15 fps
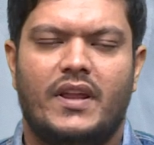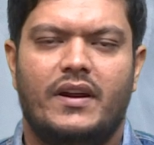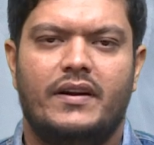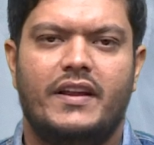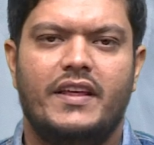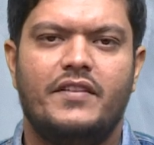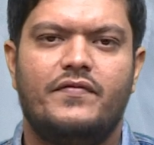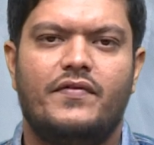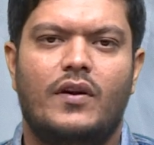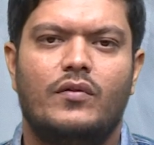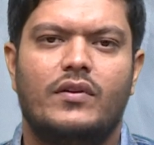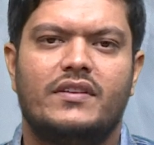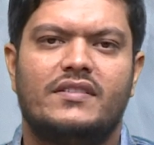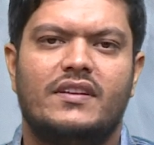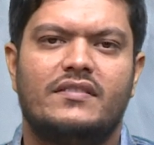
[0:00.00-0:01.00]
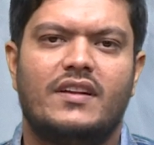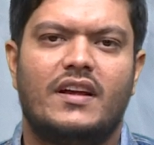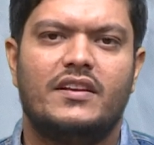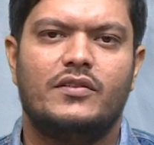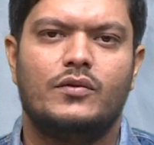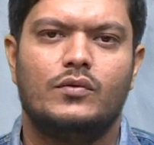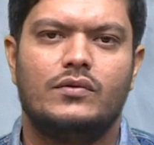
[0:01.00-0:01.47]
Deep foundations are
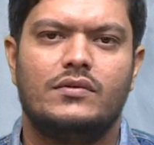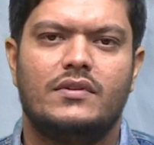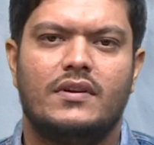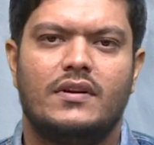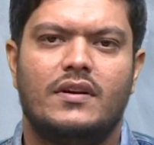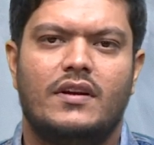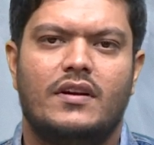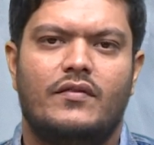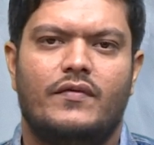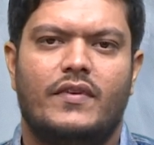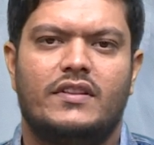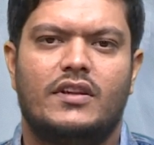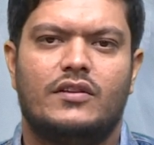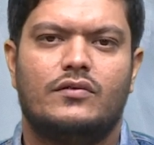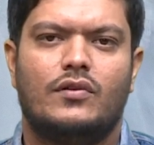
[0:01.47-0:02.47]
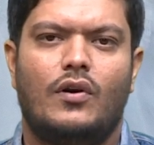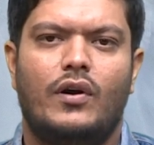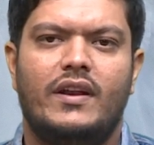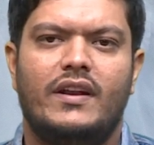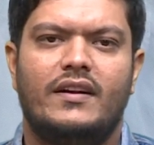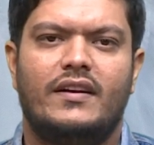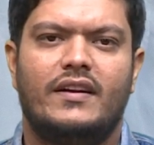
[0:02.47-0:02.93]
used when the soil